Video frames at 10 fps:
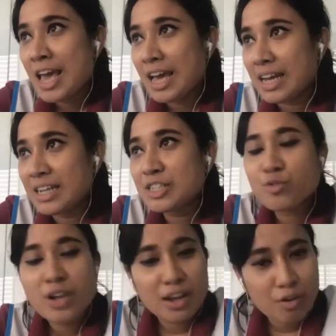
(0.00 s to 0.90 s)
And then
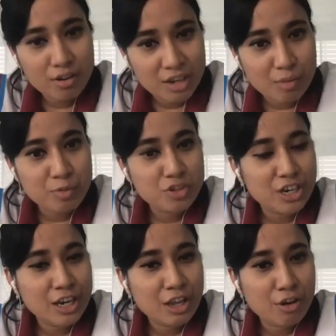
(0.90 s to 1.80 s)
soon I got the
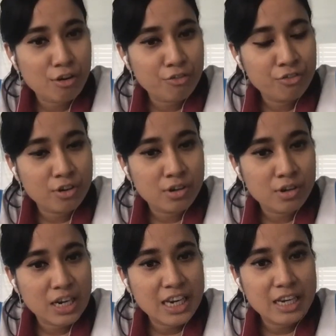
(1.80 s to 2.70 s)
opportunity of
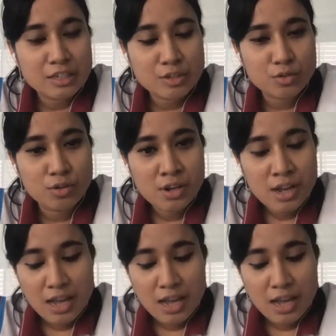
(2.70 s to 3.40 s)
leading the store.